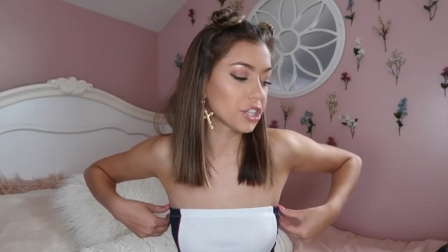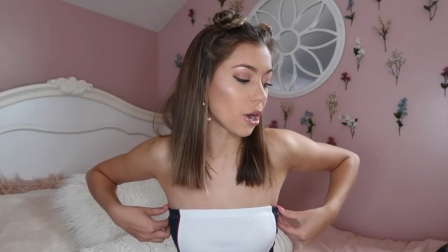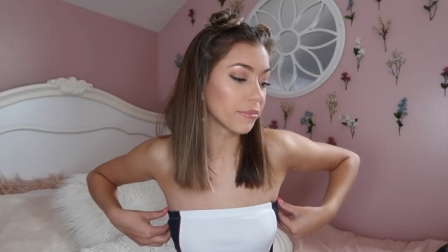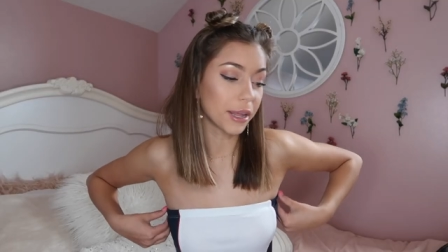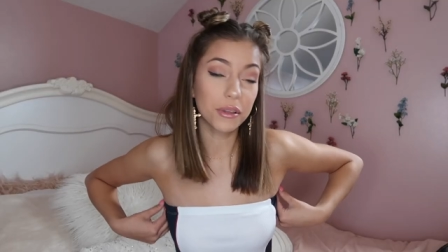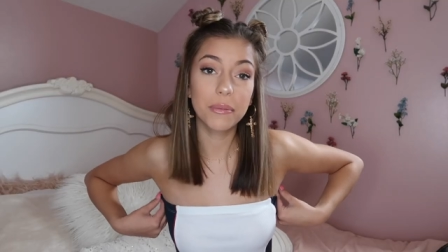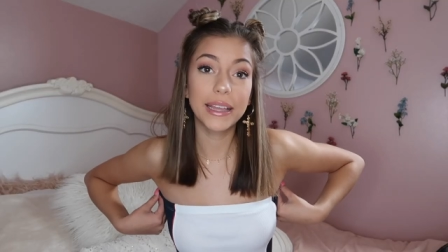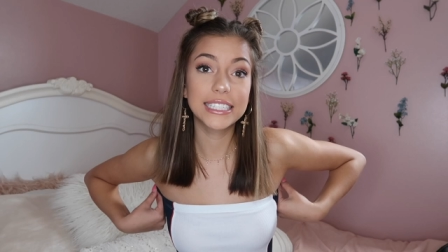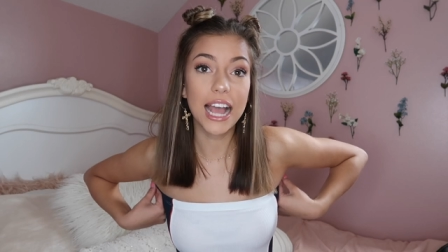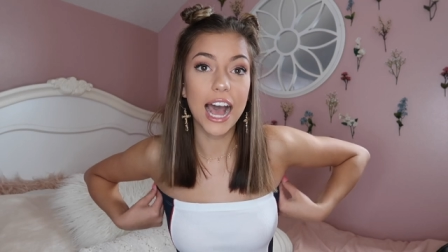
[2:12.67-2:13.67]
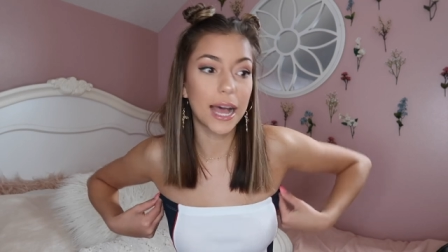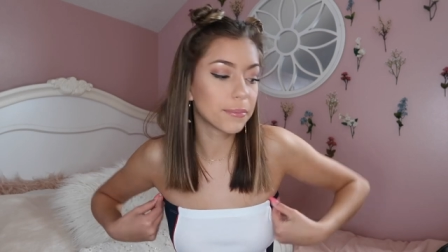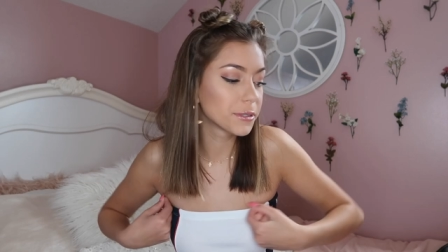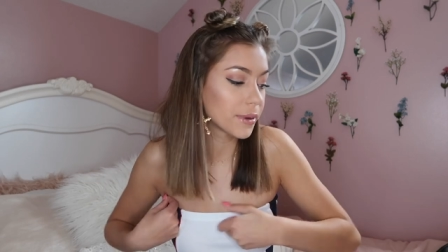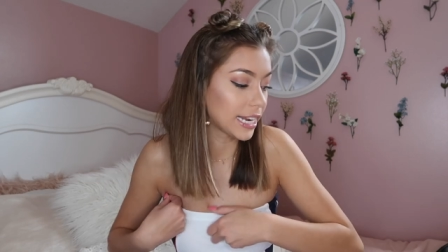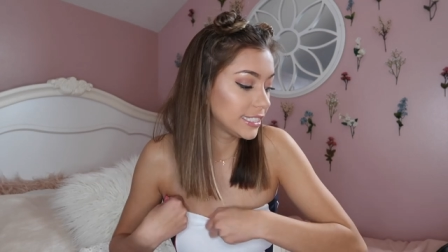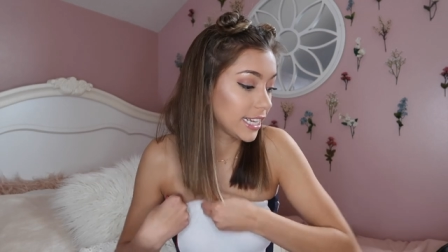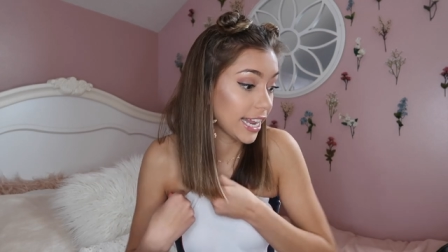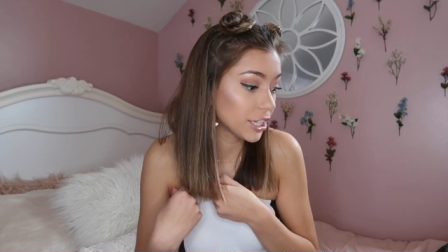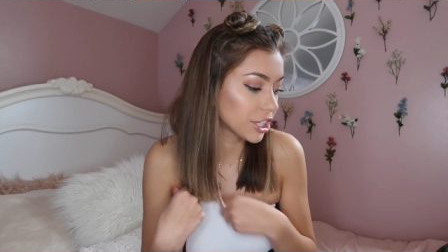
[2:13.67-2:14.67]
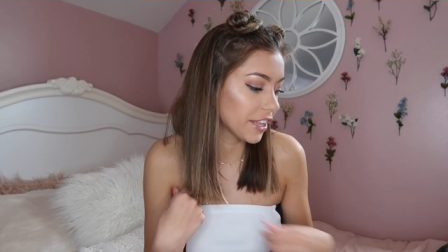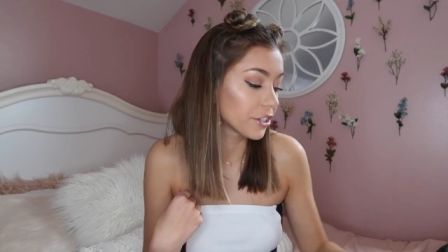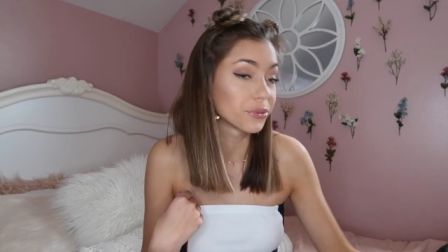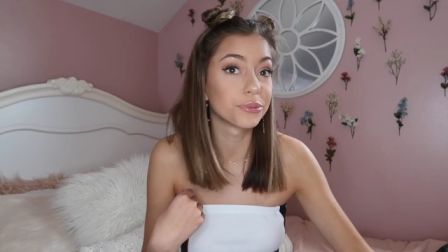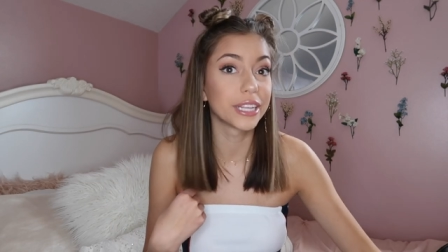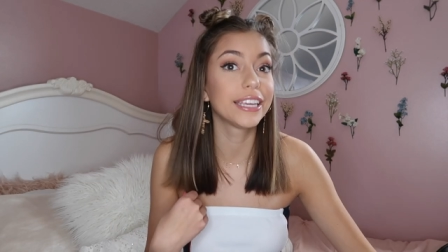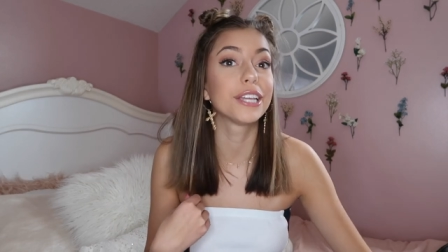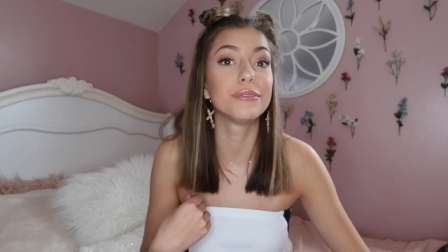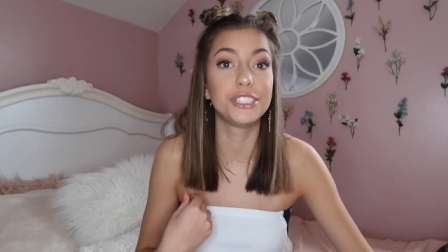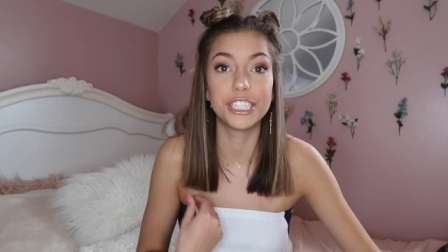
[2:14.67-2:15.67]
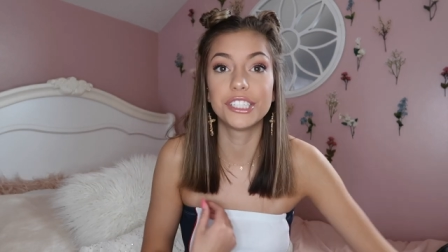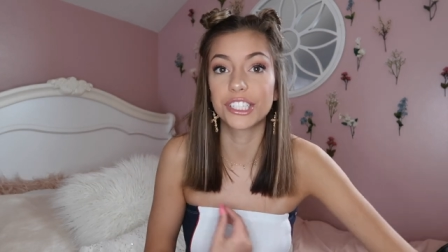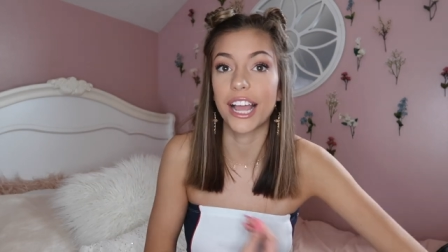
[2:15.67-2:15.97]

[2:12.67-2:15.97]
So I'm done with my tops, but I did actually get this really cute jean